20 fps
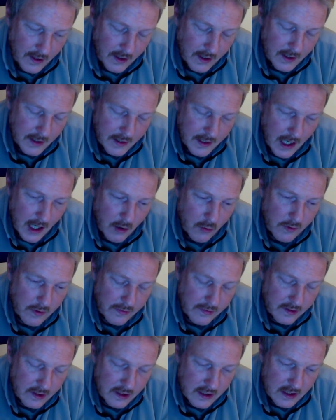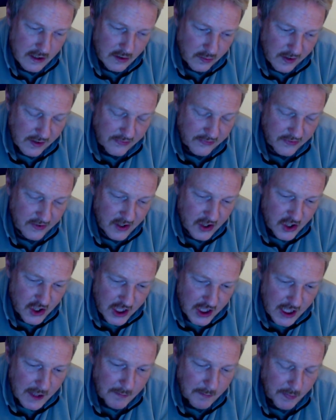Now with Swift
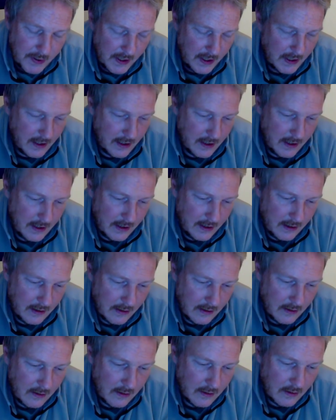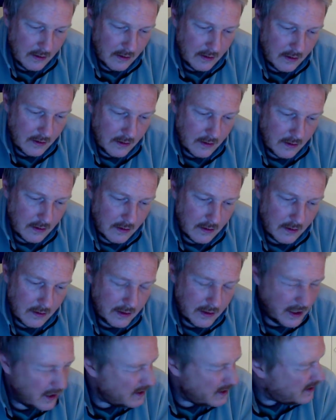GPI,
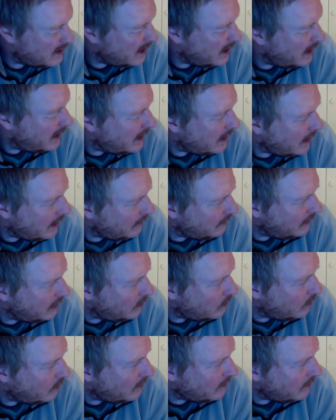they say, I think with